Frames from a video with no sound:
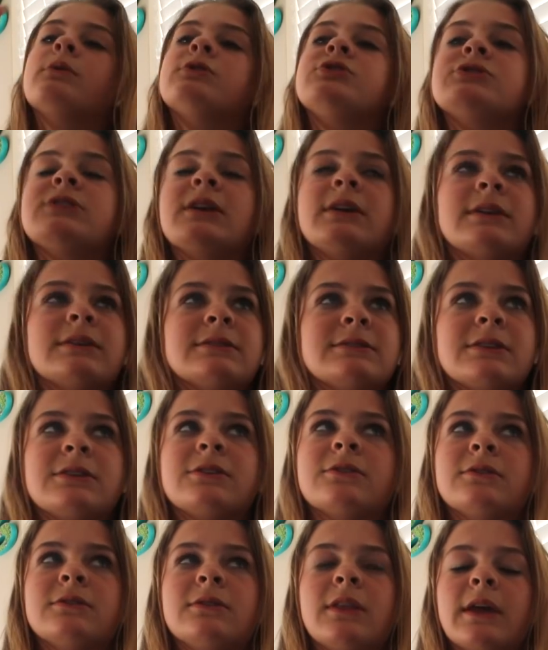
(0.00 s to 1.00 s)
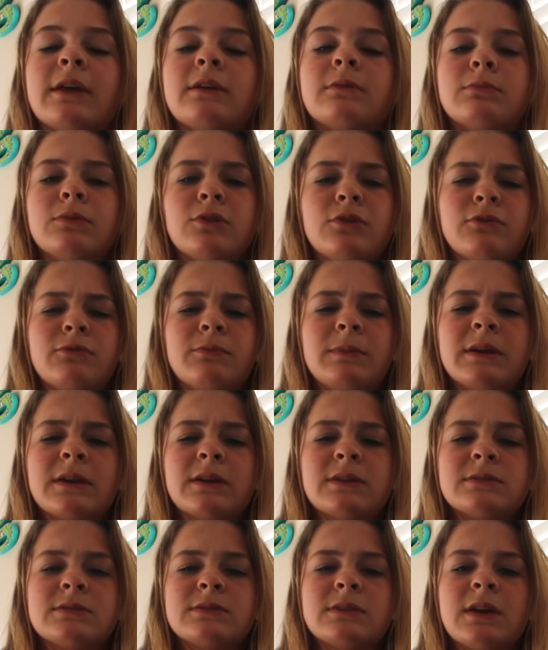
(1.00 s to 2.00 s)
Which, like, is a good, like, move,
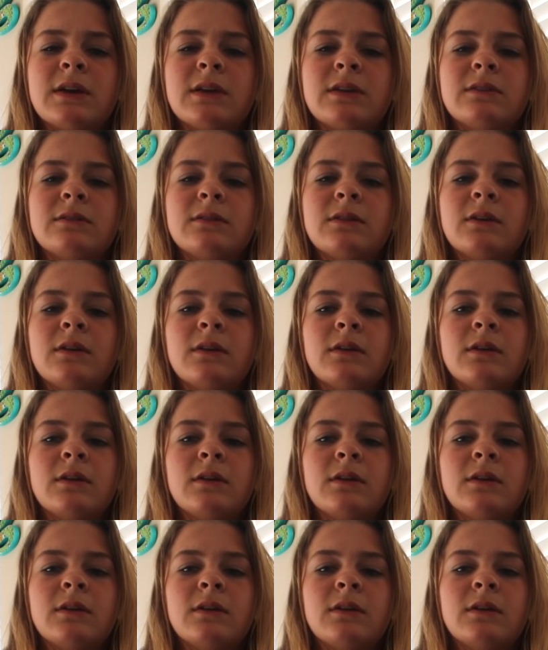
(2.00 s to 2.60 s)
because, like,